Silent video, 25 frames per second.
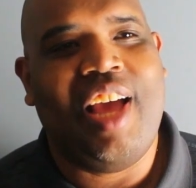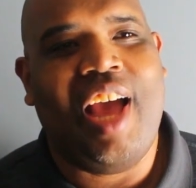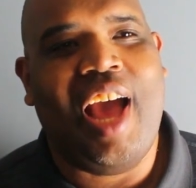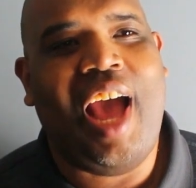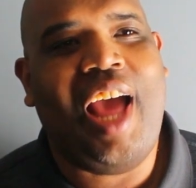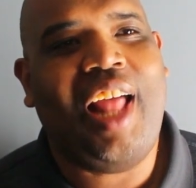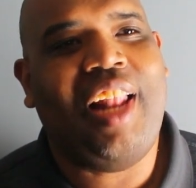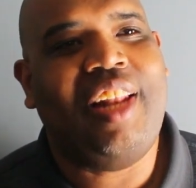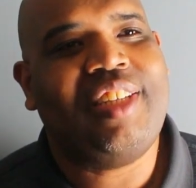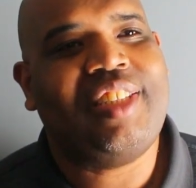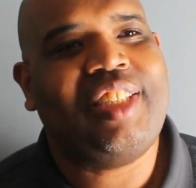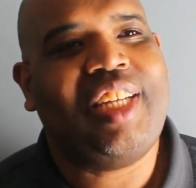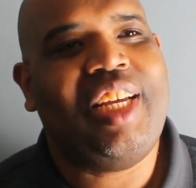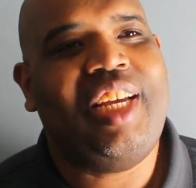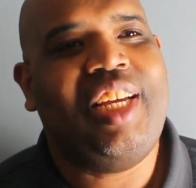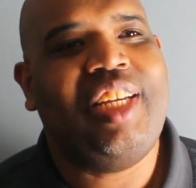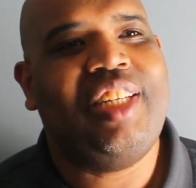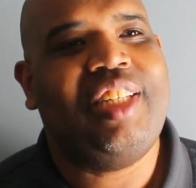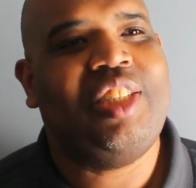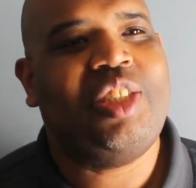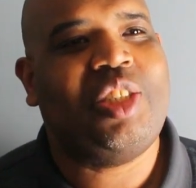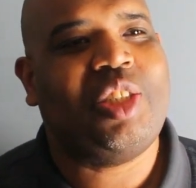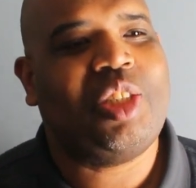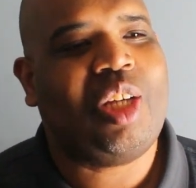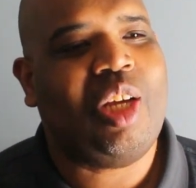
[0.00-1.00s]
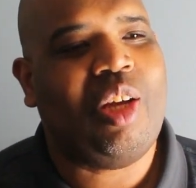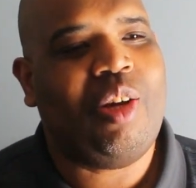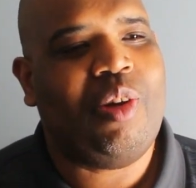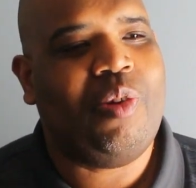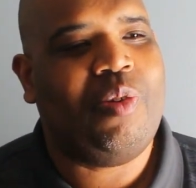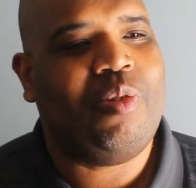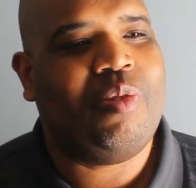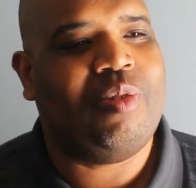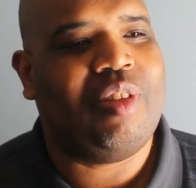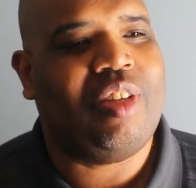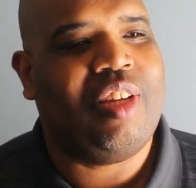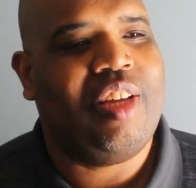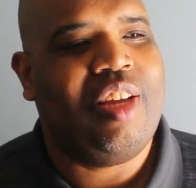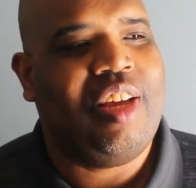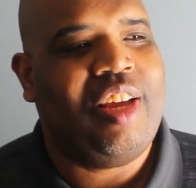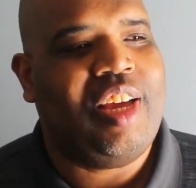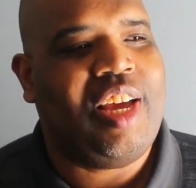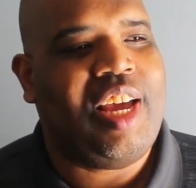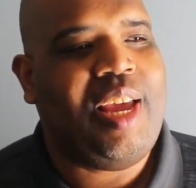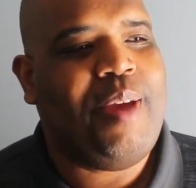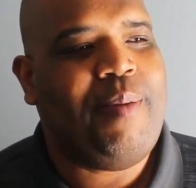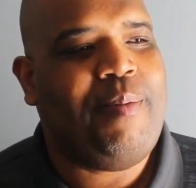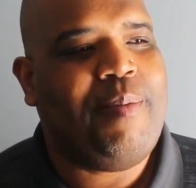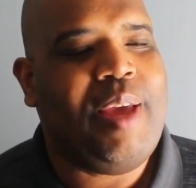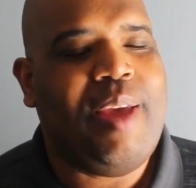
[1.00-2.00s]
I see this show.
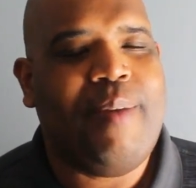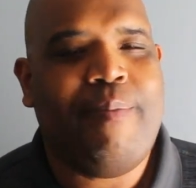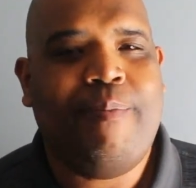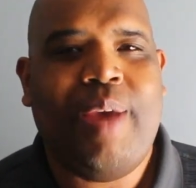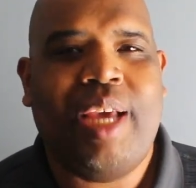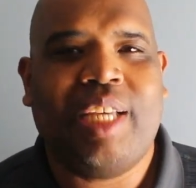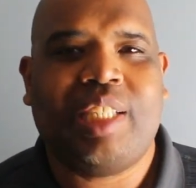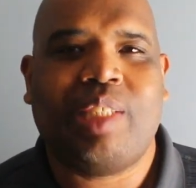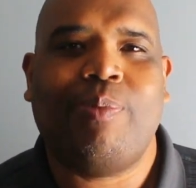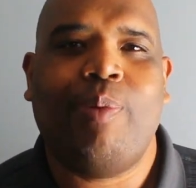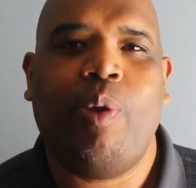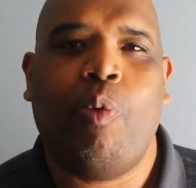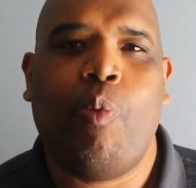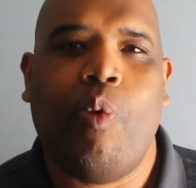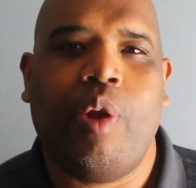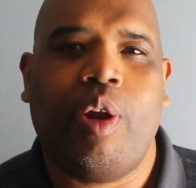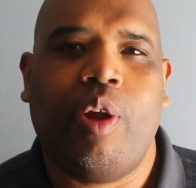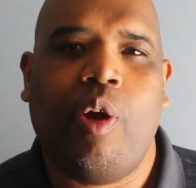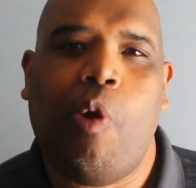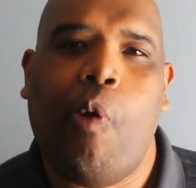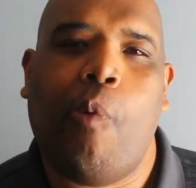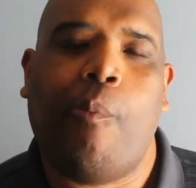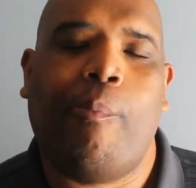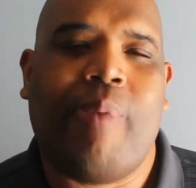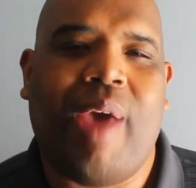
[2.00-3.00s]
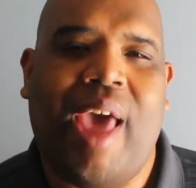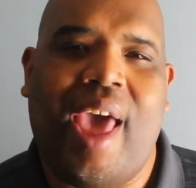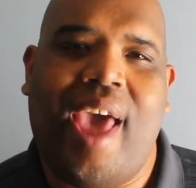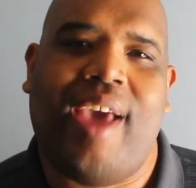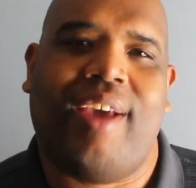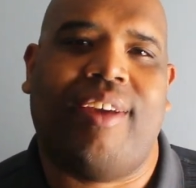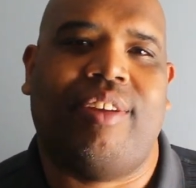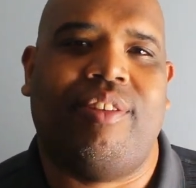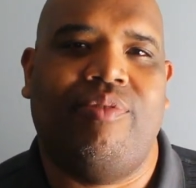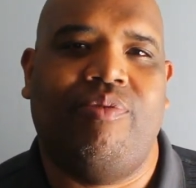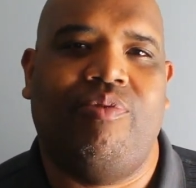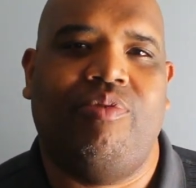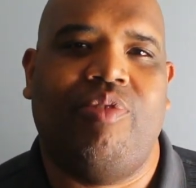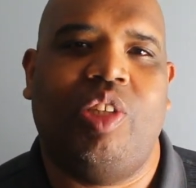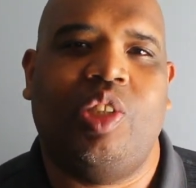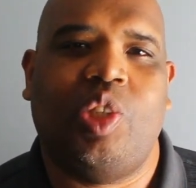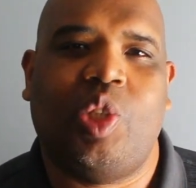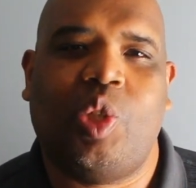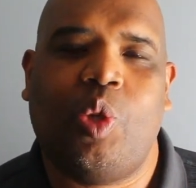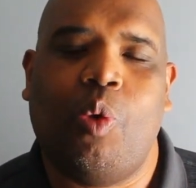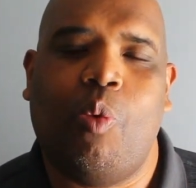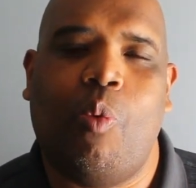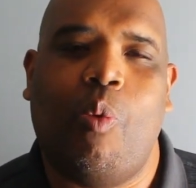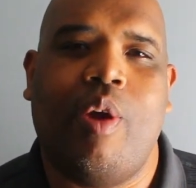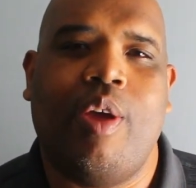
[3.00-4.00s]
It, it makes me want to go back
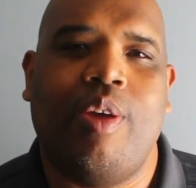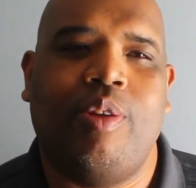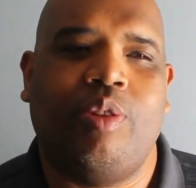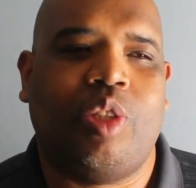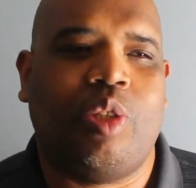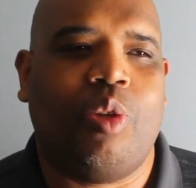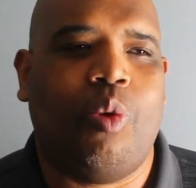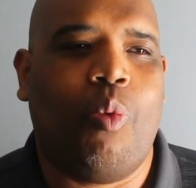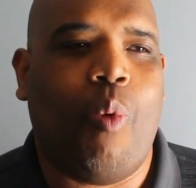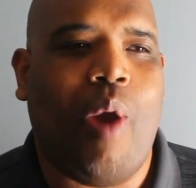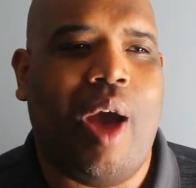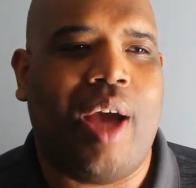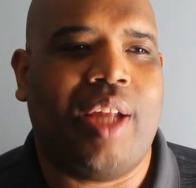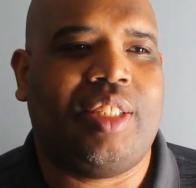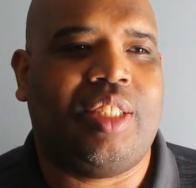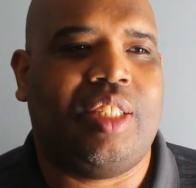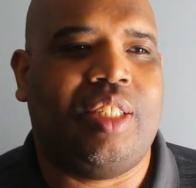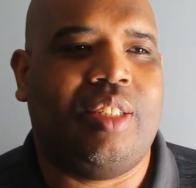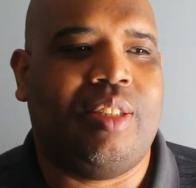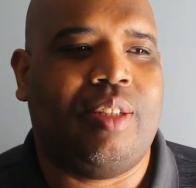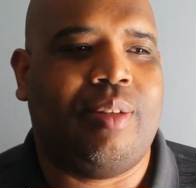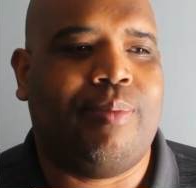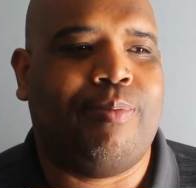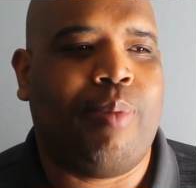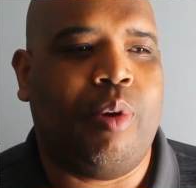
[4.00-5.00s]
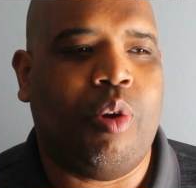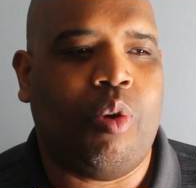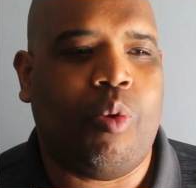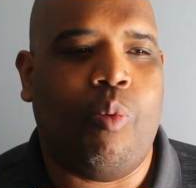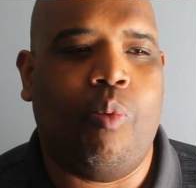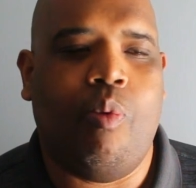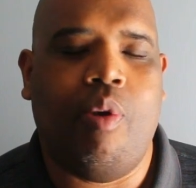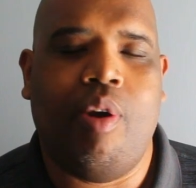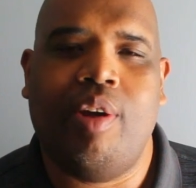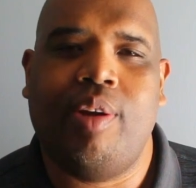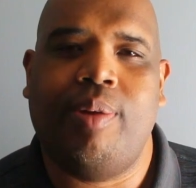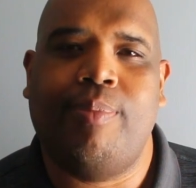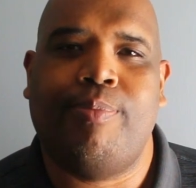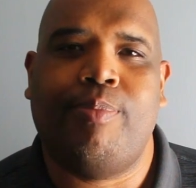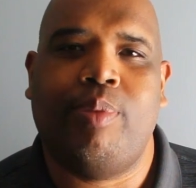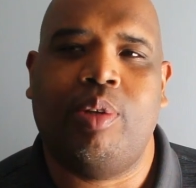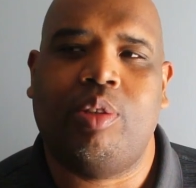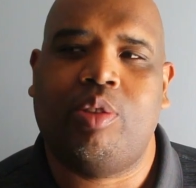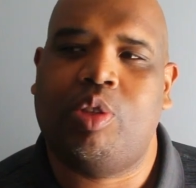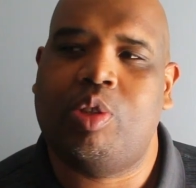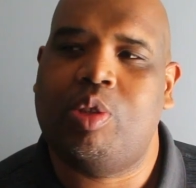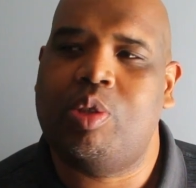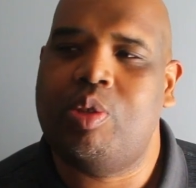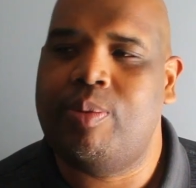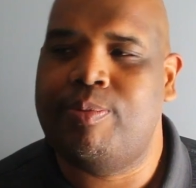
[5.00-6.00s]
into into watching book one and
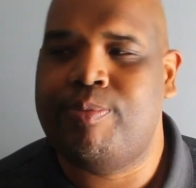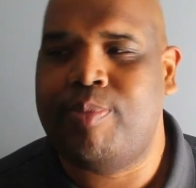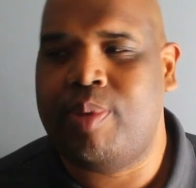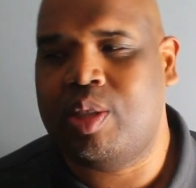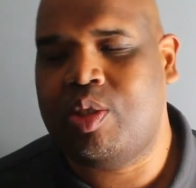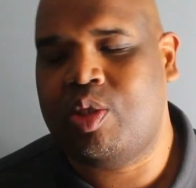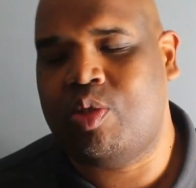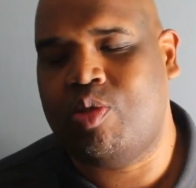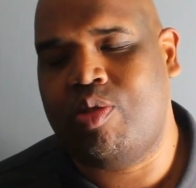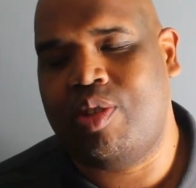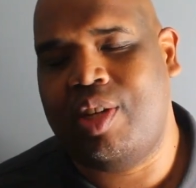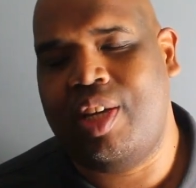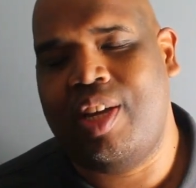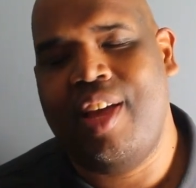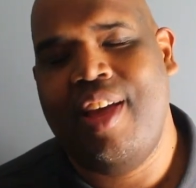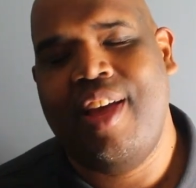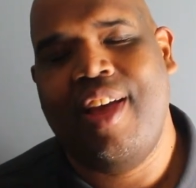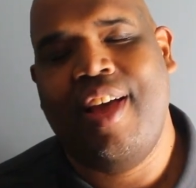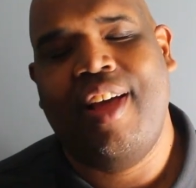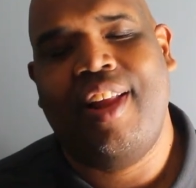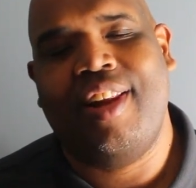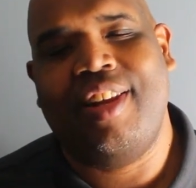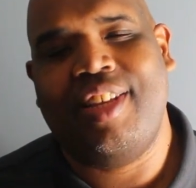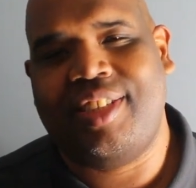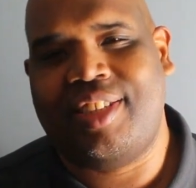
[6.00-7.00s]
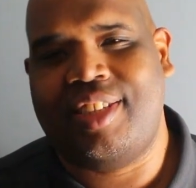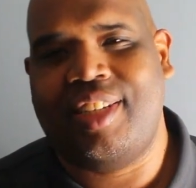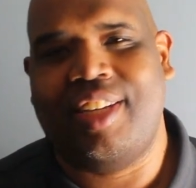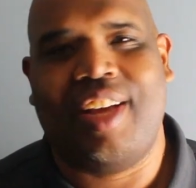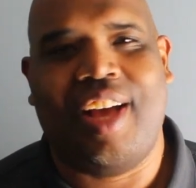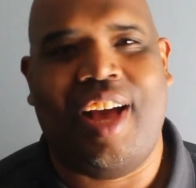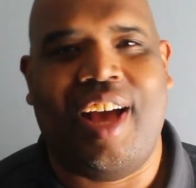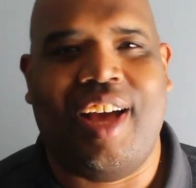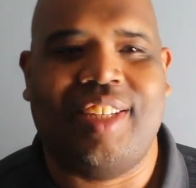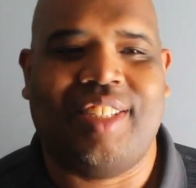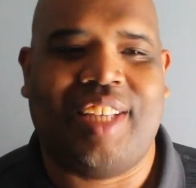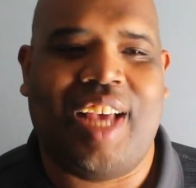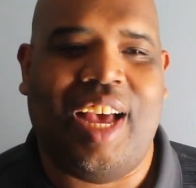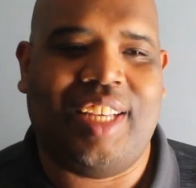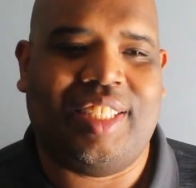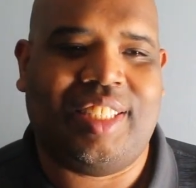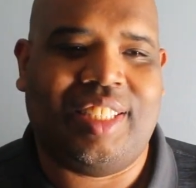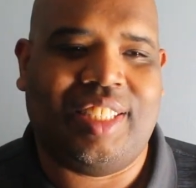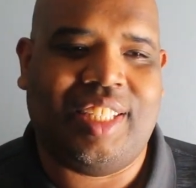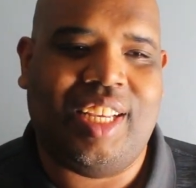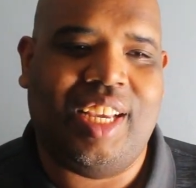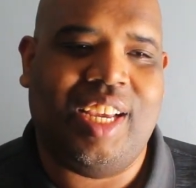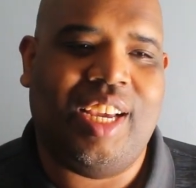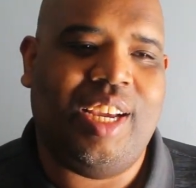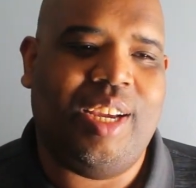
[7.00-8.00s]
book two and book three. Listen, guys, I
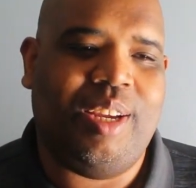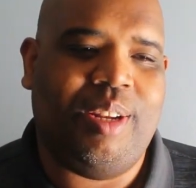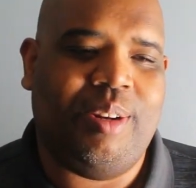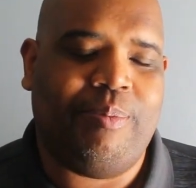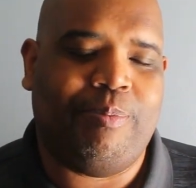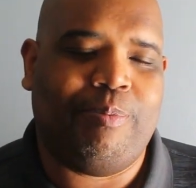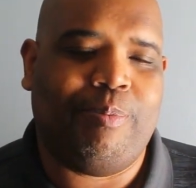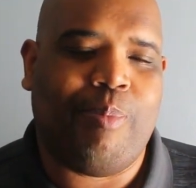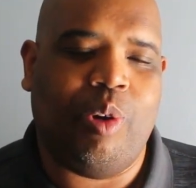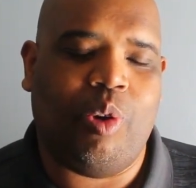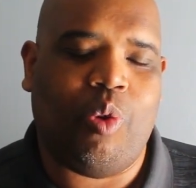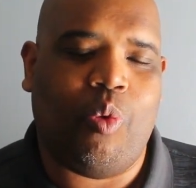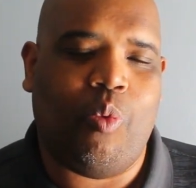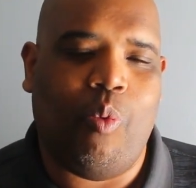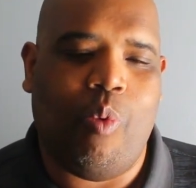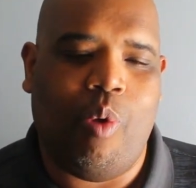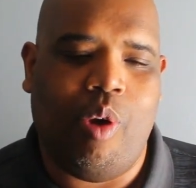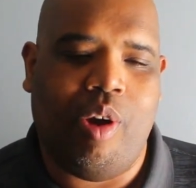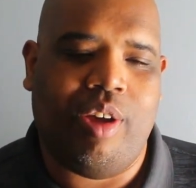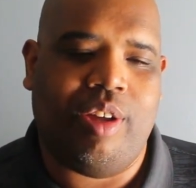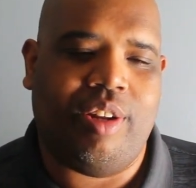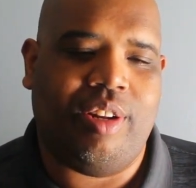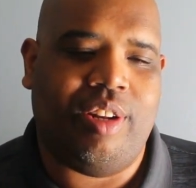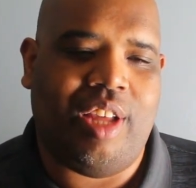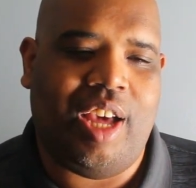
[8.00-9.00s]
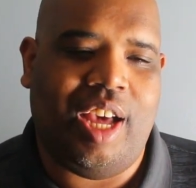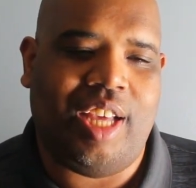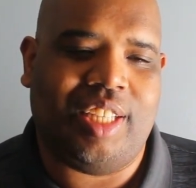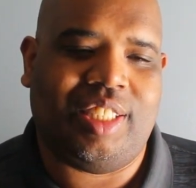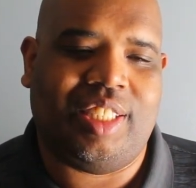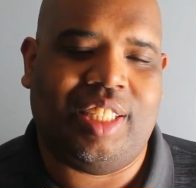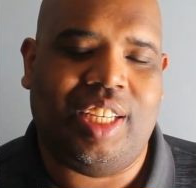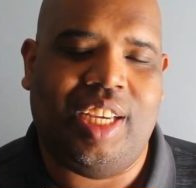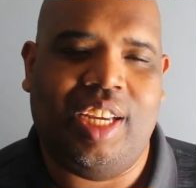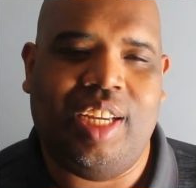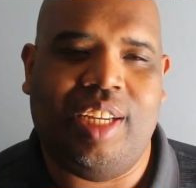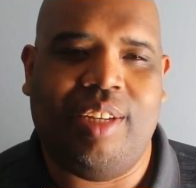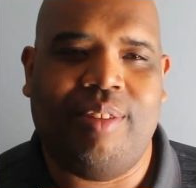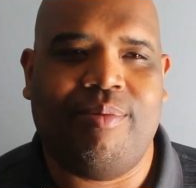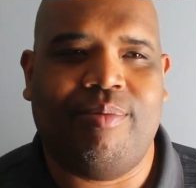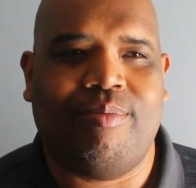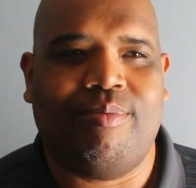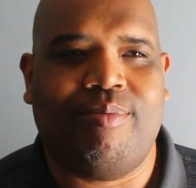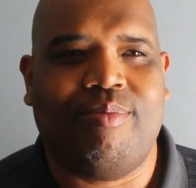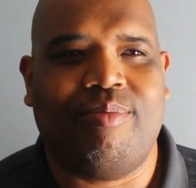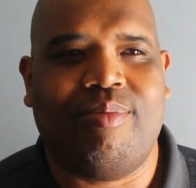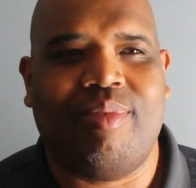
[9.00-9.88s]
seen book one. I seen